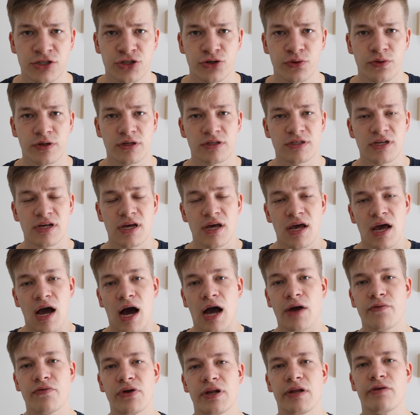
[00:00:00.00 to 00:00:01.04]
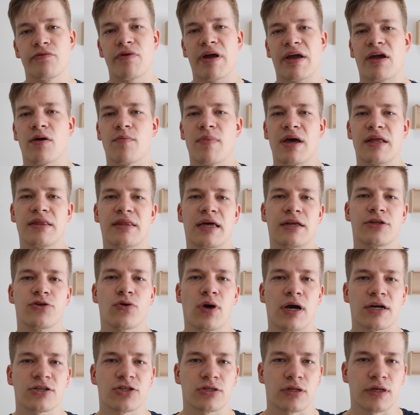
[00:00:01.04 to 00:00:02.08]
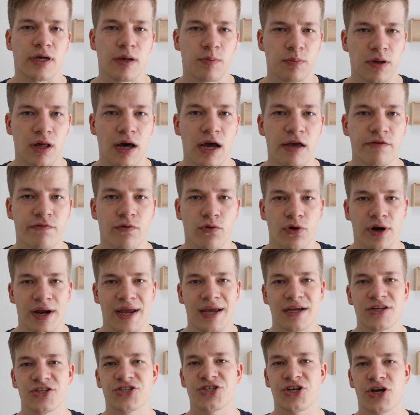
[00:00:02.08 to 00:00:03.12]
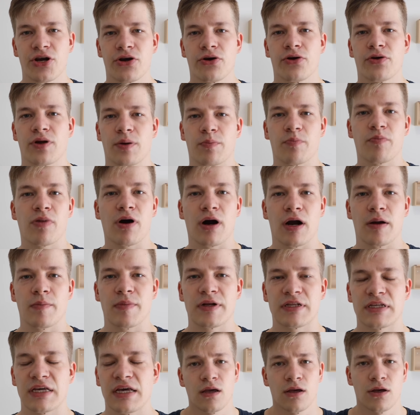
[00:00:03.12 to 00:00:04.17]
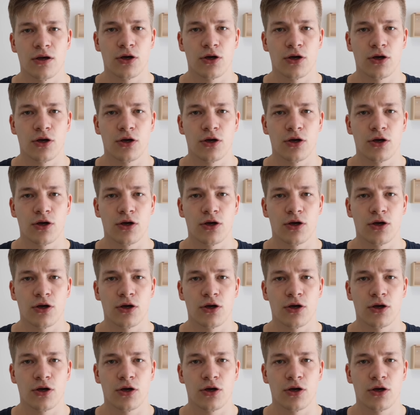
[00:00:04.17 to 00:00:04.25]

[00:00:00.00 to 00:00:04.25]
student, I really recommend that you actually apply for a shared apartment.